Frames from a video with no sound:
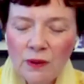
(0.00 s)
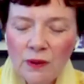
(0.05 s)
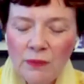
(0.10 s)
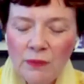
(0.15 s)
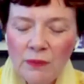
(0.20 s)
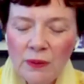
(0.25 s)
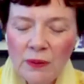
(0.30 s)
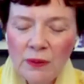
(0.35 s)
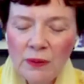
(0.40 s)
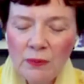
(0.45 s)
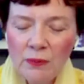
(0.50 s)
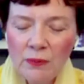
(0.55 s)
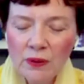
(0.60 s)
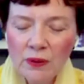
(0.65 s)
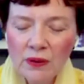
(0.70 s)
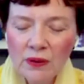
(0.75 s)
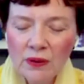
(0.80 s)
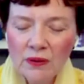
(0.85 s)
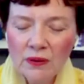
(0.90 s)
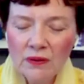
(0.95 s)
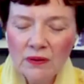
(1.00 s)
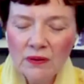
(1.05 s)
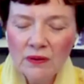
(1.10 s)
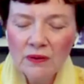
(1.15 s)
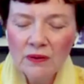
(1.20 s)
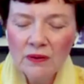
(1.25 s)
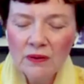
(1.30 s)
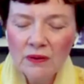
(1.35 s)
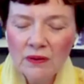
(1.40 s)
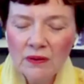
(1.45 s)
so that you
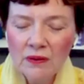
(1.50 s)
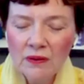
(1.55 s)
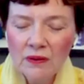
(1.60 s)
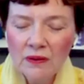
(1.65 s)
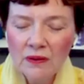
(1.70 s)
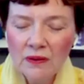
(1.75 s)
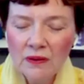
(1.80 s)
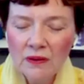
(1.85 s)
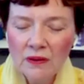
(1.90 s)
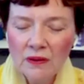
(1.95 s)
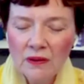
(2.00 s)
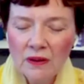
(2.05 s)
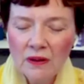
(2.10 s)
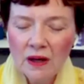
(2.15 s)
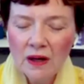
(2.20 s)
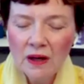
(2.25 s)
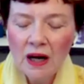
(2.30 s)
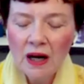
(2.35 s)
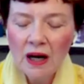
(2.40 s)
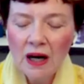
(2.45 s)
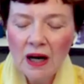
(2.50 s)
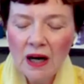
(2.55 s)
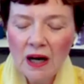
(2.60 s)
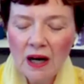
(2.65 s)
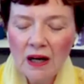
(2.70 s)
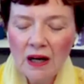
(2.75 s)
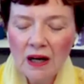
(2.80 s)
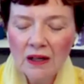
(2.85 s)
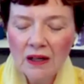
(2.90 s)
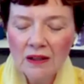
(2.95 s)
remember
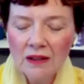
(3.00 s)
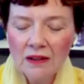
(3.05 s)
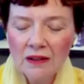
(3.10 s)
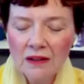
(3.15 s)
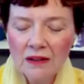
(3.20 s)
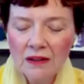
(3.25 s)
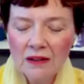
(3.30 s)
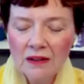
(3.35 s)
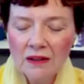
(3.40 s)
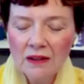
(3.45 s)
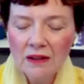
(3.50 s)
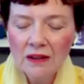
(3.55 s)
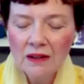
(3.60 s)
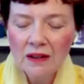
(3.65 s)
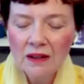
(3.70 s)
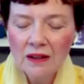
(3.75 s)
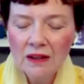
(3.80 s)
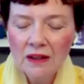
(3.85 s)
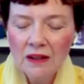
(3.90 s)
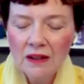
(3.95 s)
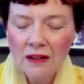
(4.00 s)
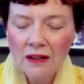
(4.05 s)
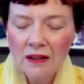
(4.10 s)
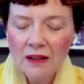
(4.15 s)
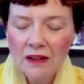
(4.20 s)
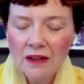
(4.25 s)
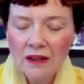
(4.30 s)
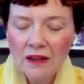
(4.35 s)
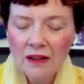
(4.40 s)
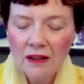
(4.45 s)
ah,
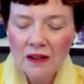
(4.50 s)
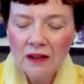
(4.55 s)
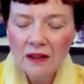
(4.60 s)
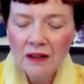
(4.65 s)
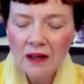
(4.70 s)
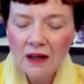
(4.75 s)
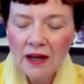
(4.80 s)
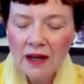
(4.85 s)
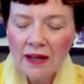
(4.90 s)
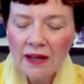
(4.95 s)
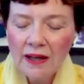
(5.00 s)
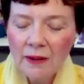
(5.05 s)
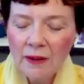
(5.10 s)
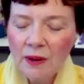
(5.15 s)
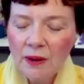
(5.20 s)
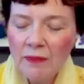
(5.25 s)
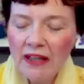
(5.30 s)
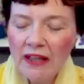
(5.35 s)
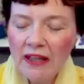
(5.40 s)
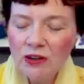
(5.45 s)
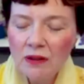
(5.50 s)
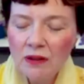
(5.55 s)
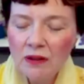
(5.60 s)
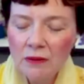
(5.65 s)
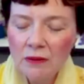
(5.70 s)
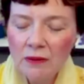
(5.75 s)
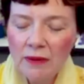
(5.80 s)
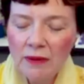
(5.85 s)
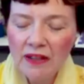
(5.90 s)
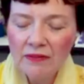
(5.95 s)
I am a
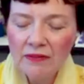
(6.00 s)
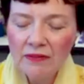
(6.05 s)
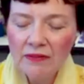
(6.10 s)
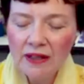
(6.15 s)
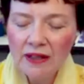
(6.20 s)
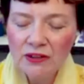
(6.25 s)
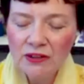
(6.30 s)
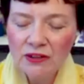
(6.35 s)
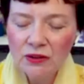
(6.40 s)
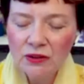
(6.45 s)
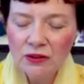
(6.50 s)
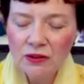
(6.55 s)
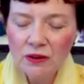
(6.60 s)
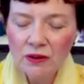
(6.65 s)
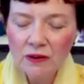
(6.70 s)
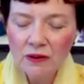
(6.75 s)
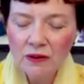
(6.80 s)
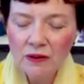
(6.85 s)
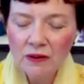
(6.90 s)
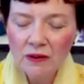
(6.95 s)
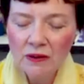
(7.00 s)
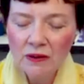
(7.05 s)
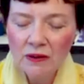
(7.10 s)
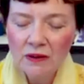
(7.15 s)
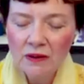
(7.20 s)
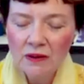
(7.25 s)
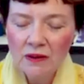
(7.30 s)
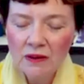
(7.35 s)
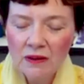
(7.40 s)
magical manifester.